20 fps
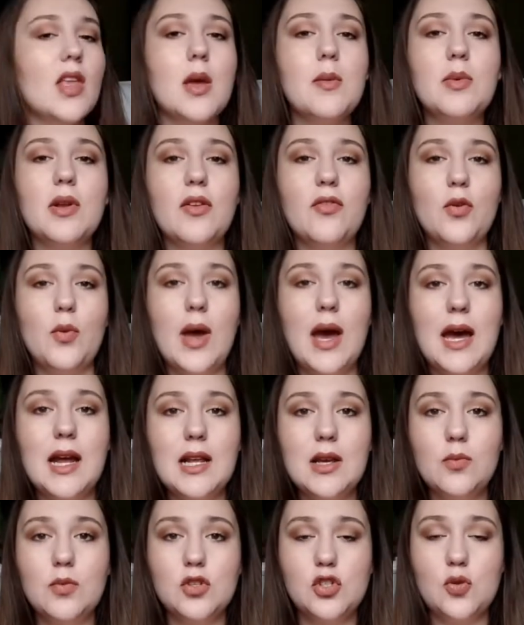But if you had
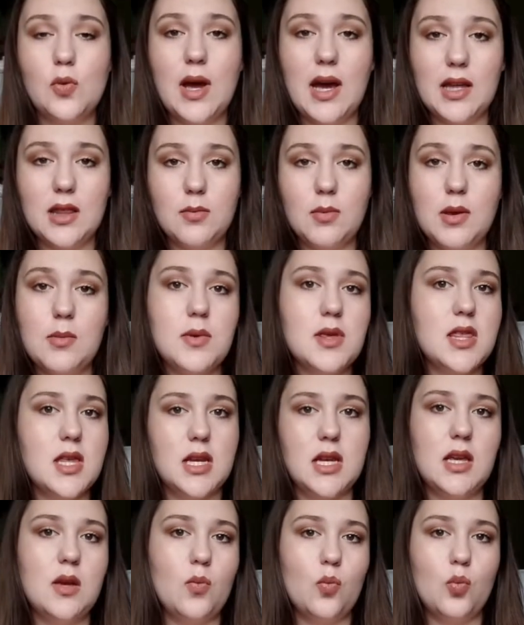it once you had the baby,
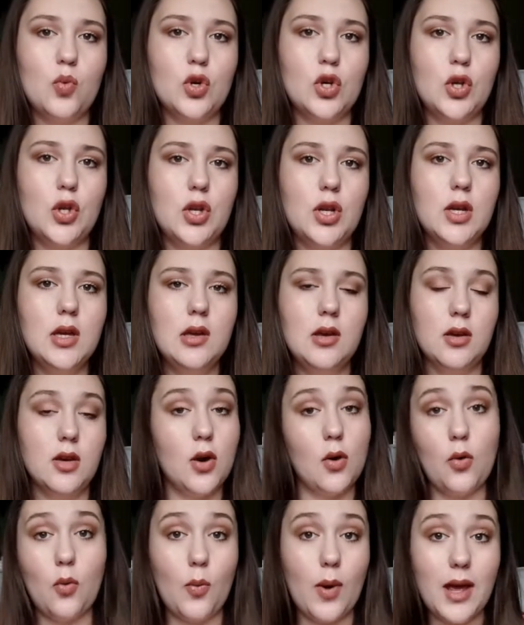then it would
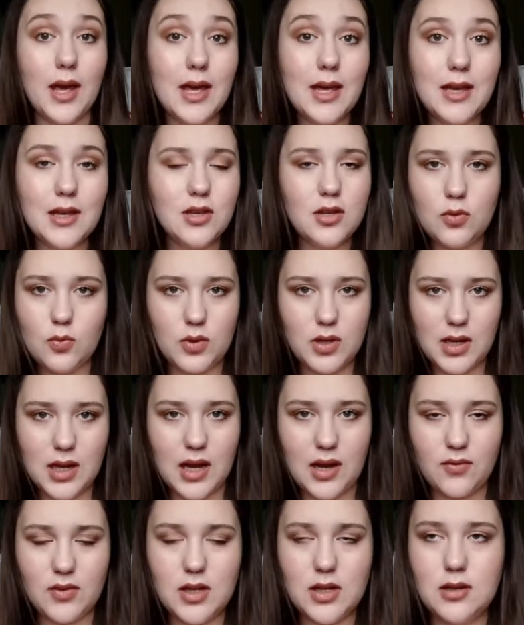go away and you wouldn't
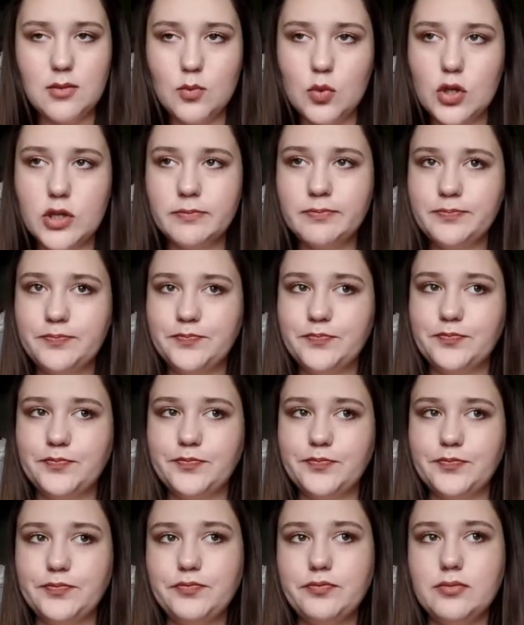have it anymore.
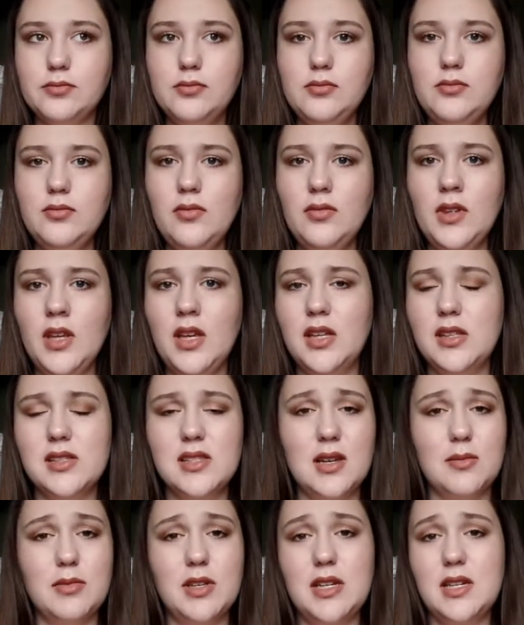And
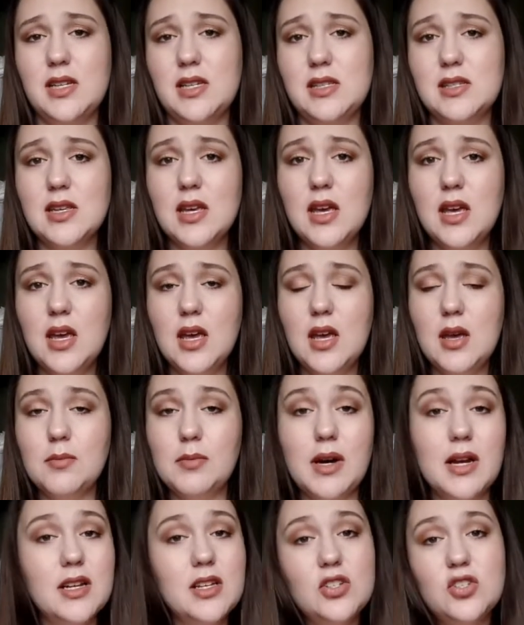some ladies'
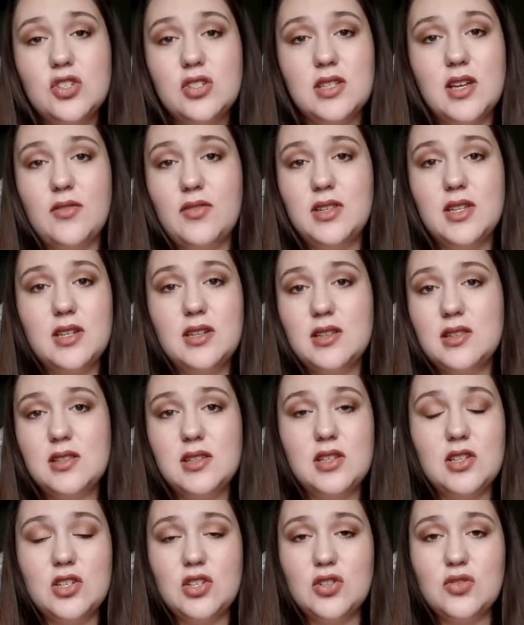bodies just have a
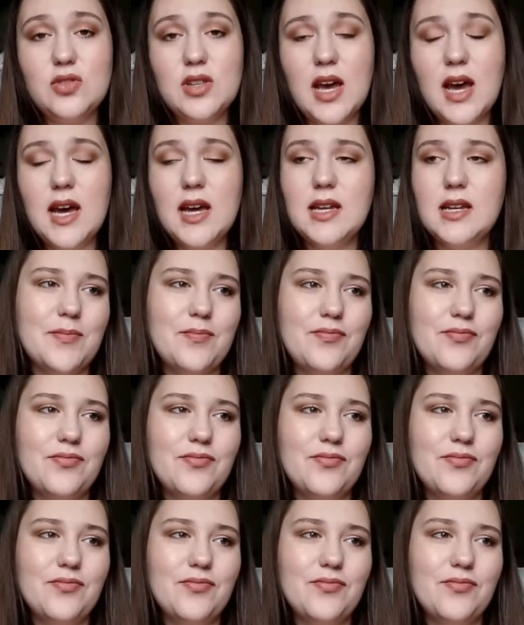tendency to do that.